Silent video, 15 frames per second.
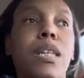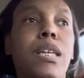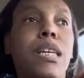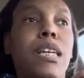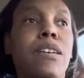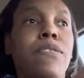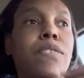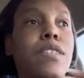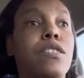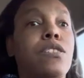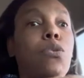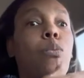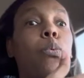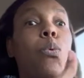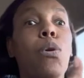if it's an
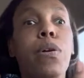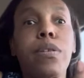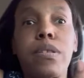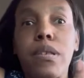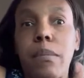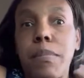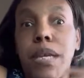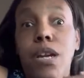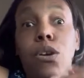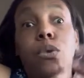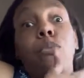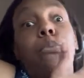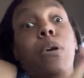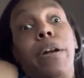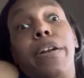award something, who
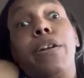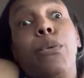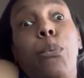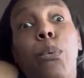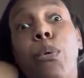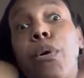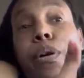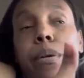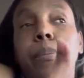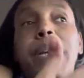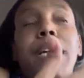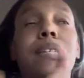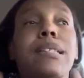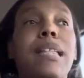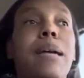won an award.
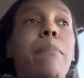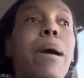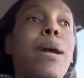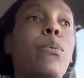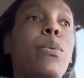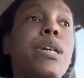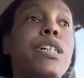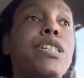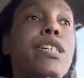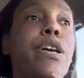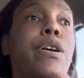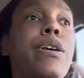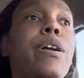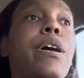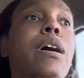Because they might want to
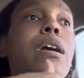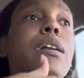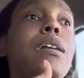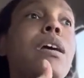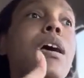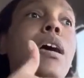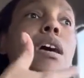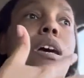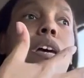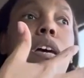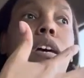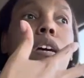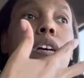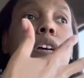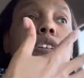share it on
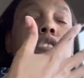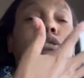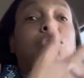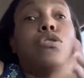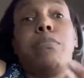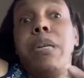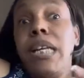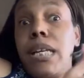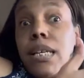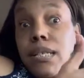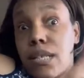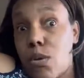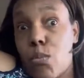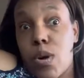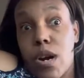social media
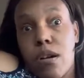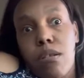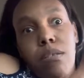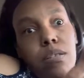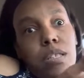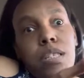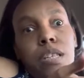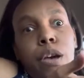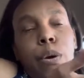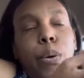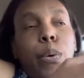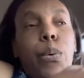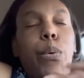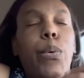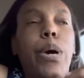somewhere.
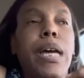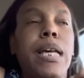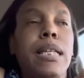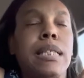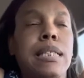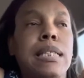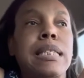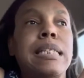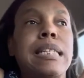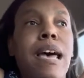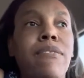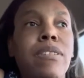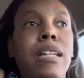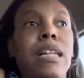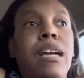So, it's
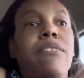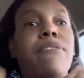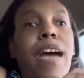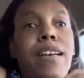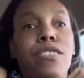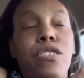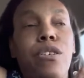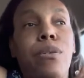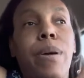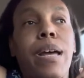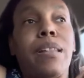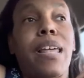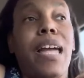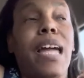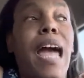definitely a fast
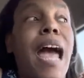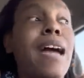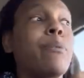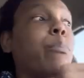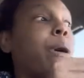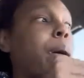turnaround. Like, I'm